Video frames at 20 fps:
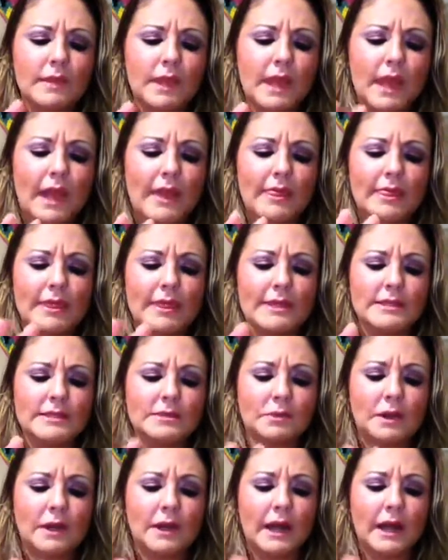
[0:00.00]
And
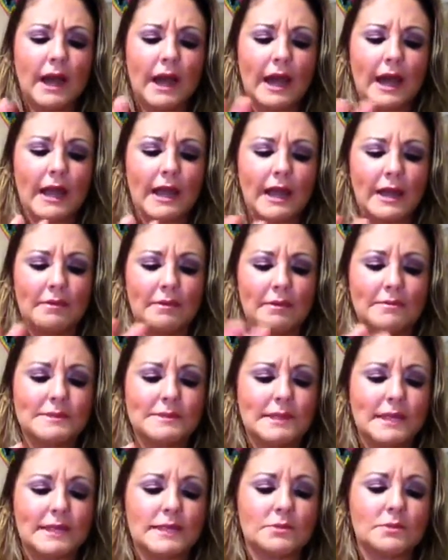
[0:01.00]
this one I am
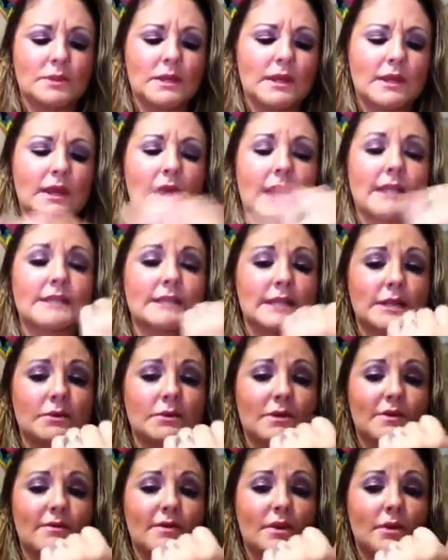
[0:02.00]
obsessed with. I did a
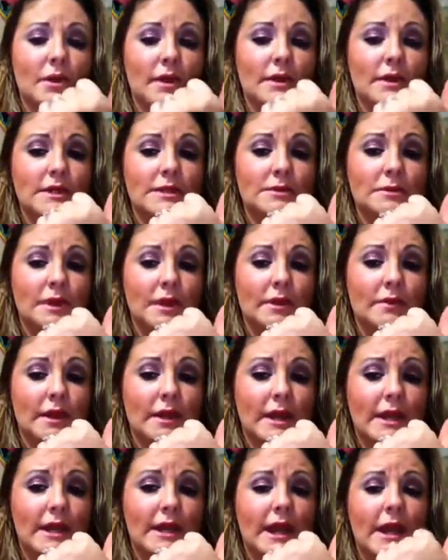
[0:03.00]
review on this one
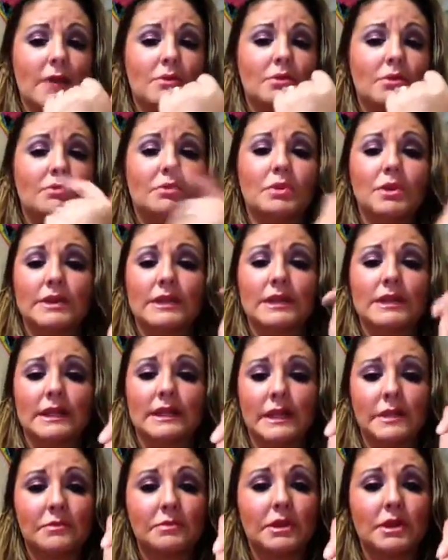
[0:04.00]
already. I will put the
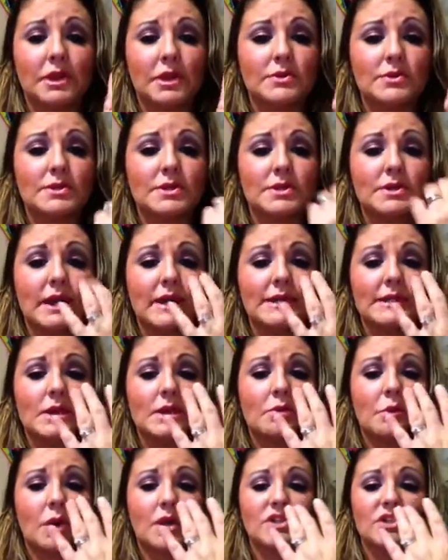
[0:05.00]
link below so you guys
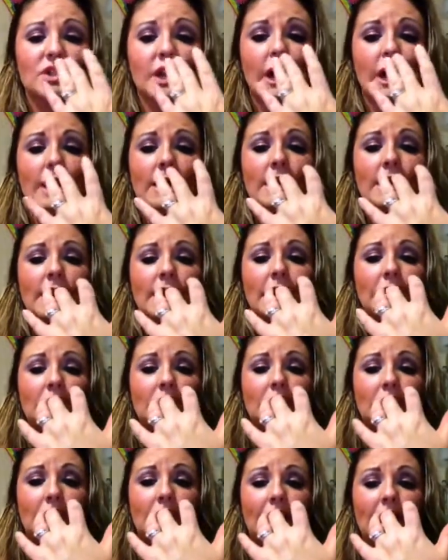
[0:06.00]
can watch that.
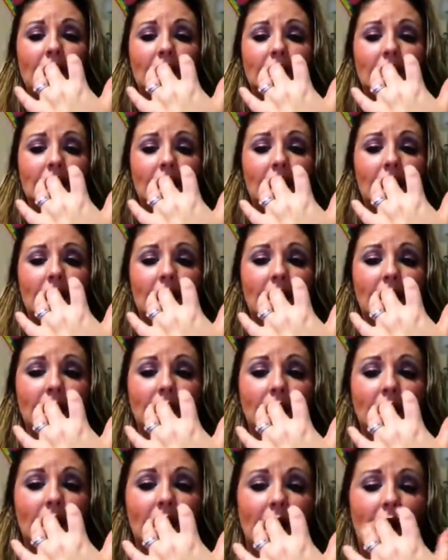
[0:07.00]
But
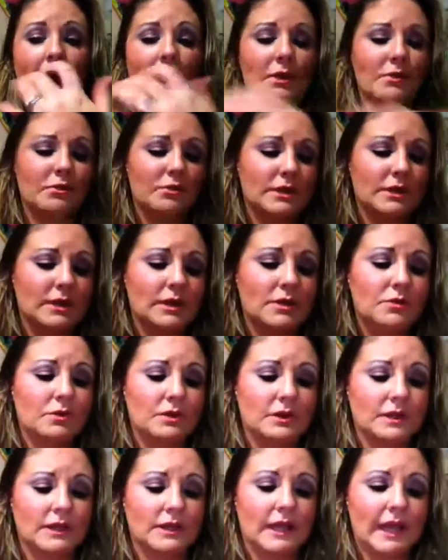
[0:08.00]
I really,
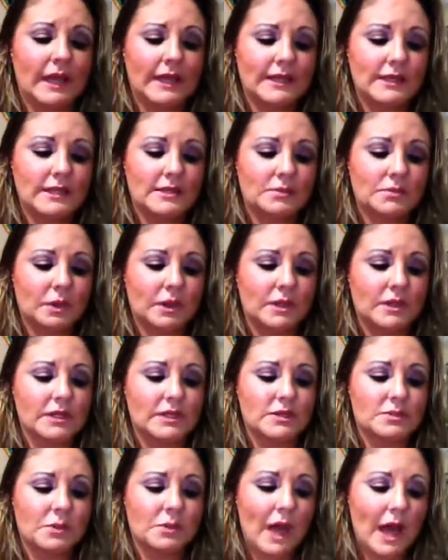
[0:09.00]
really like this one
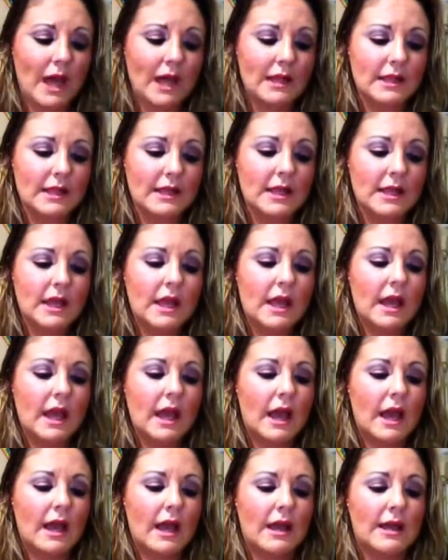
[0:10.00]
as well.
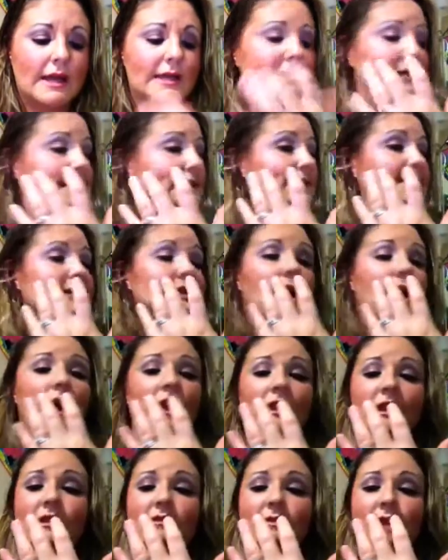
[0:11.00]
It does
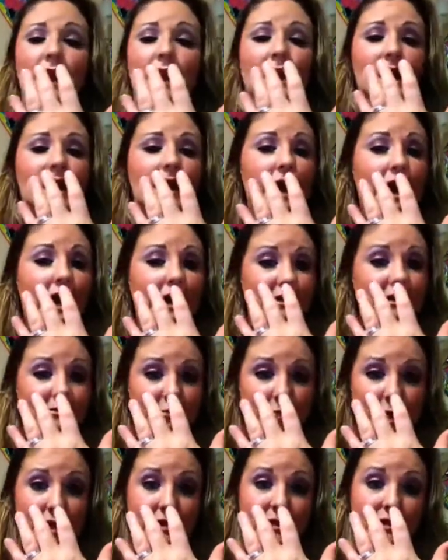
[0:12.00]
not leave any kind of
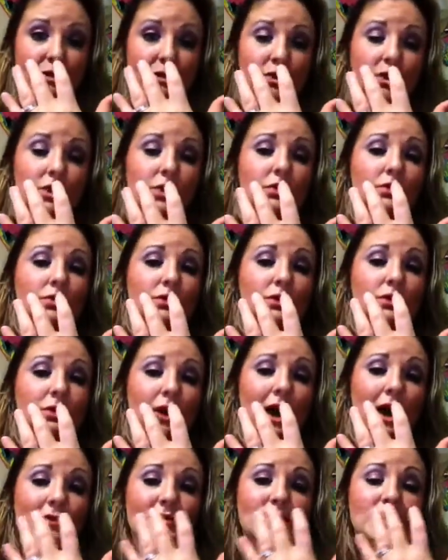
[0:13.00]
base, so you do
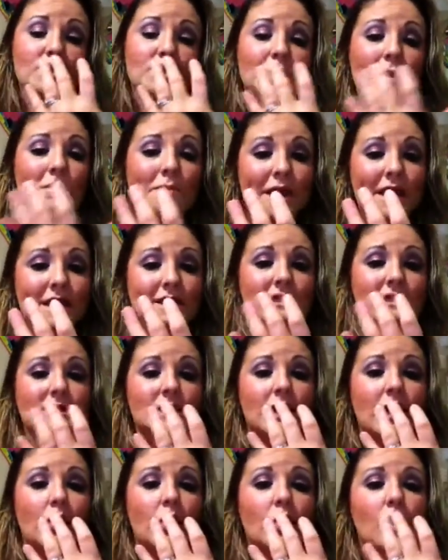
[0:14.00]
have to do a base
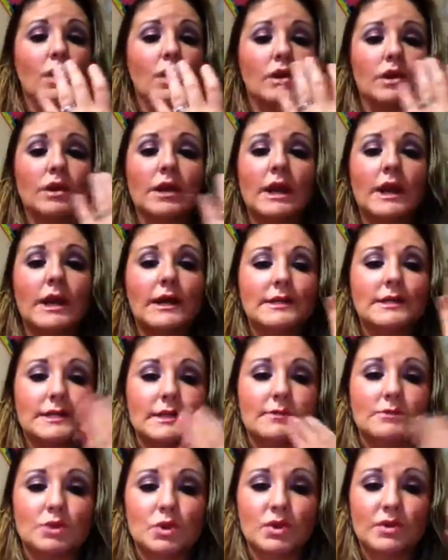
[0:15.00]
or
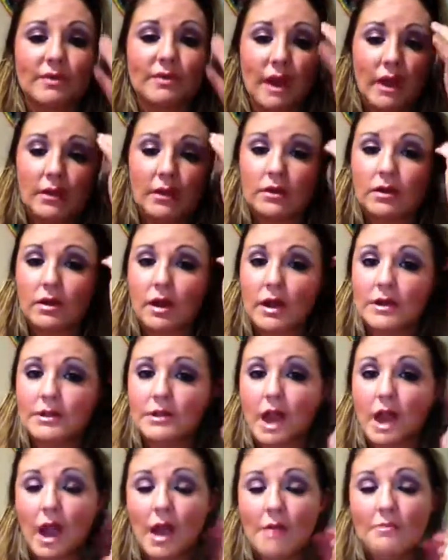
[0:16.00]
some sort of color on
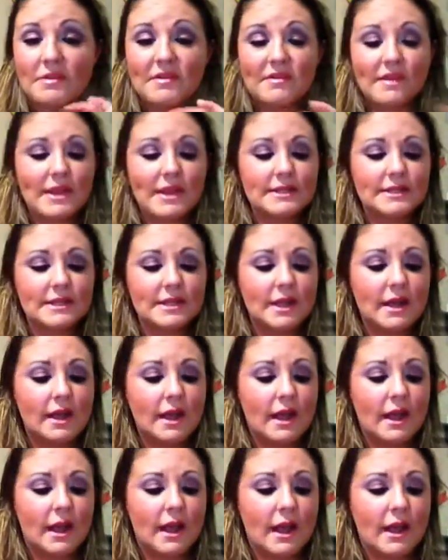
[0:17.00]
top of it.
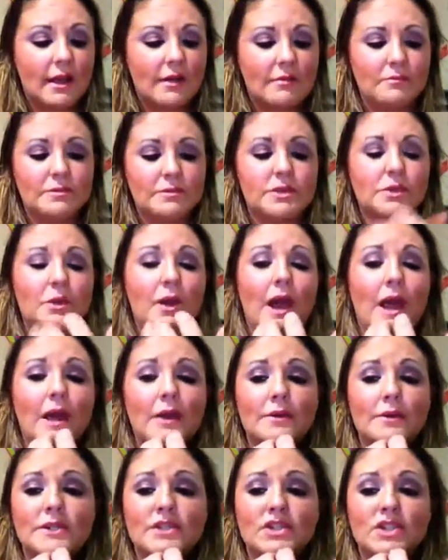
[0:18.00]
So I
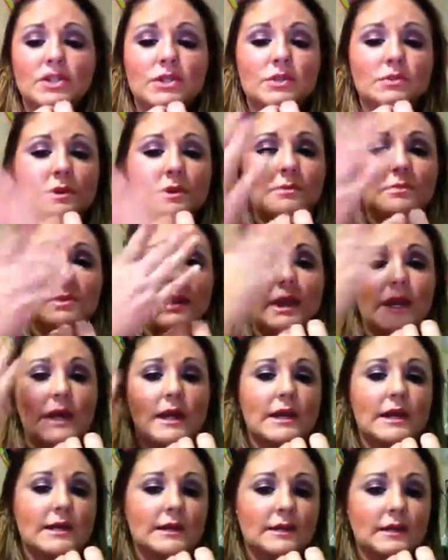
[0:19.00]
always just sweep like
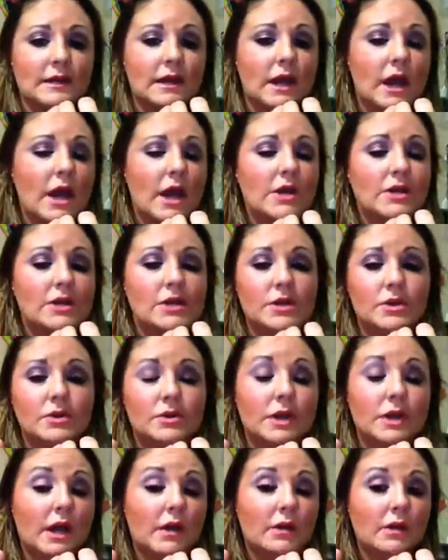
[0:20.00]
a
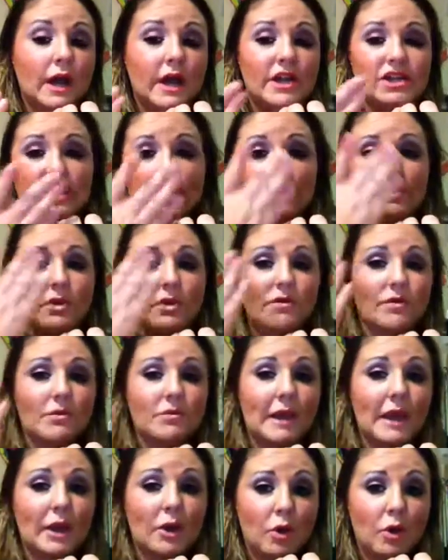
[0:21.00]
nude color eyeshadow over
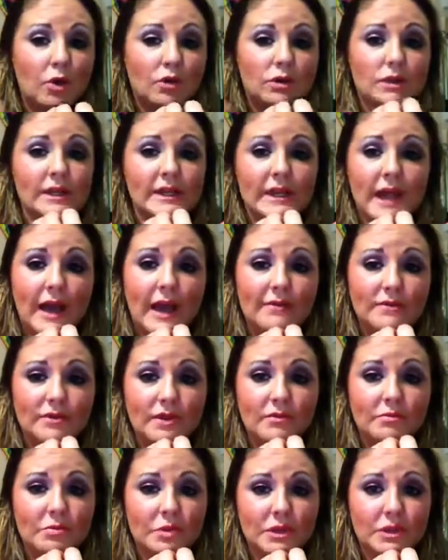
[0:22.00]
my whole lid after
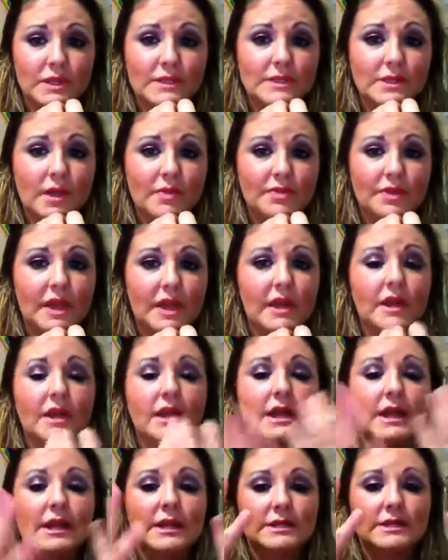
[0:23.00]
I put this on there
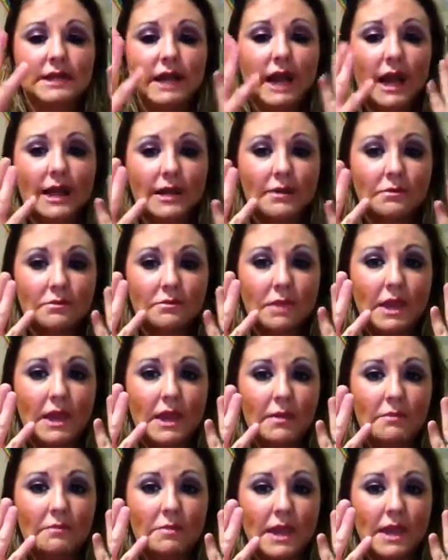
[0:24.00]
to kind of make
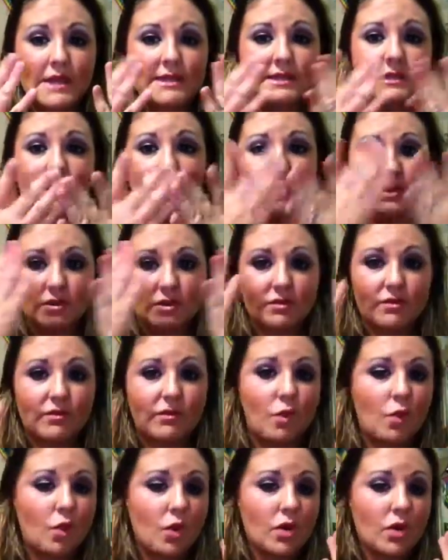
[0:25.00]
a base color
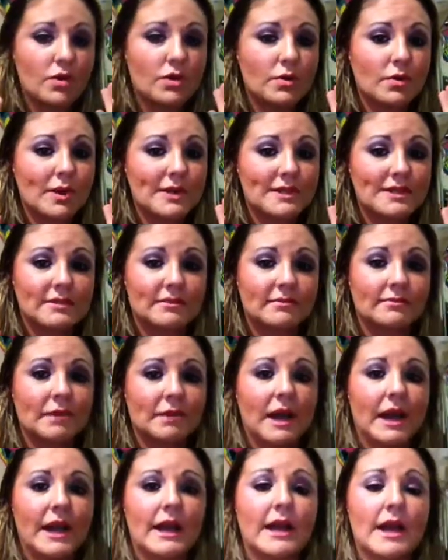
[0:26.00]
for the rest of
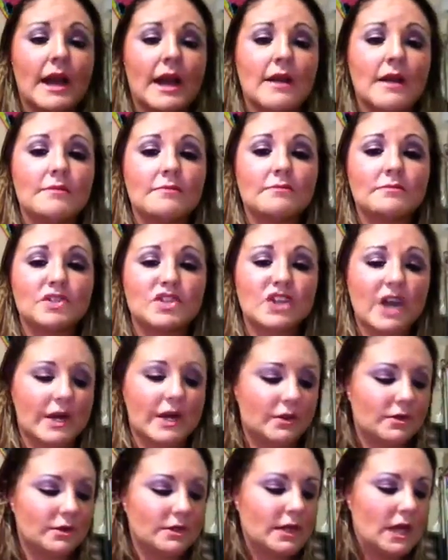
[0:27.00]
my
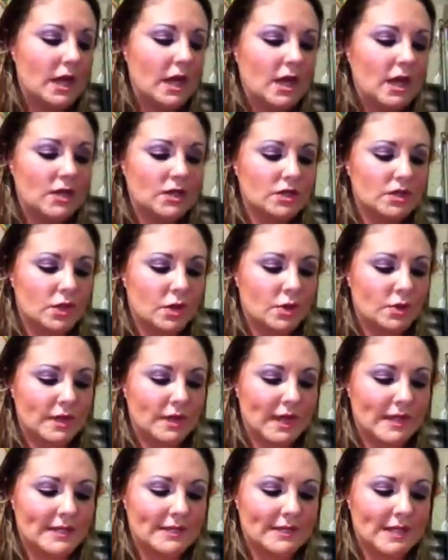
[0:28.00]
shadows. So
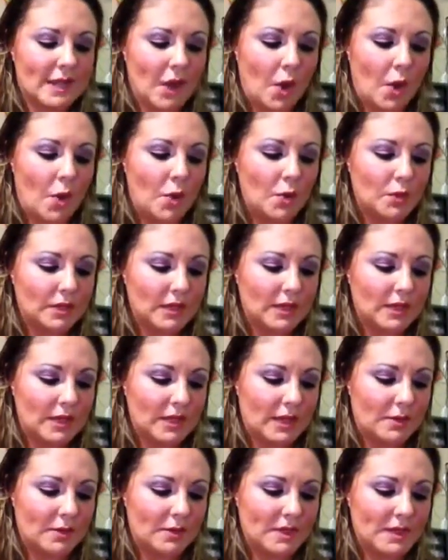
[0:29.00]
that is the only
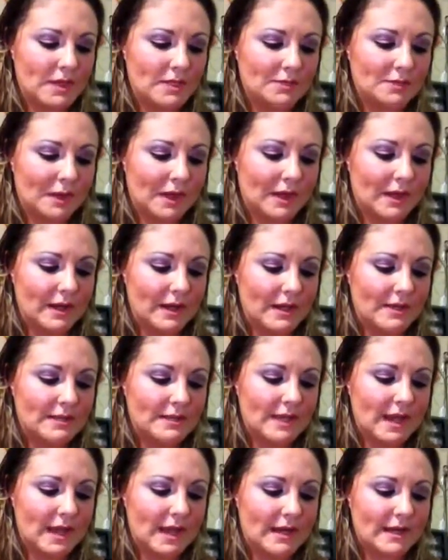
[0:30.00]
thing with this one, is
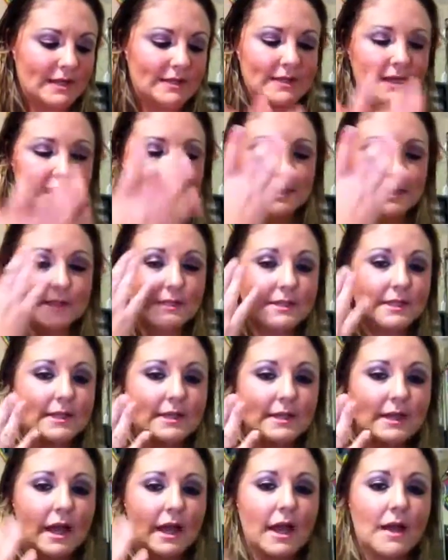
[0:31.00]
that it does
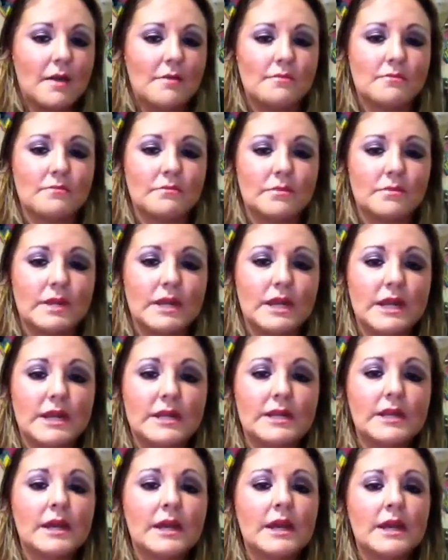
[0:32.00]

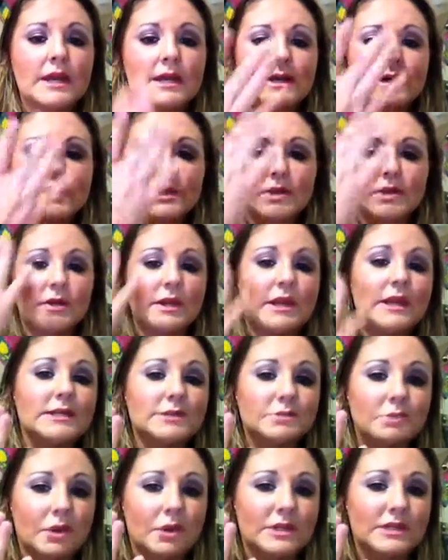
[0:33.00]
you need
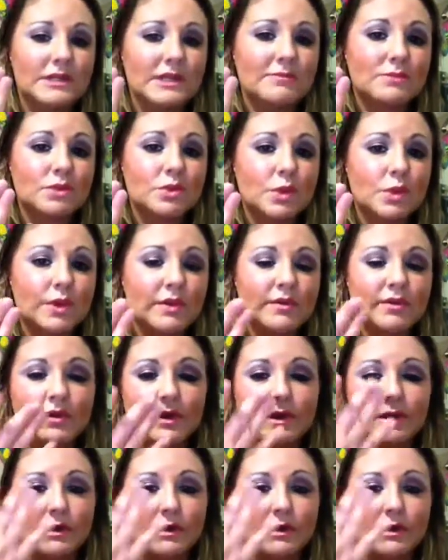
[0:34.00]
to put some sort of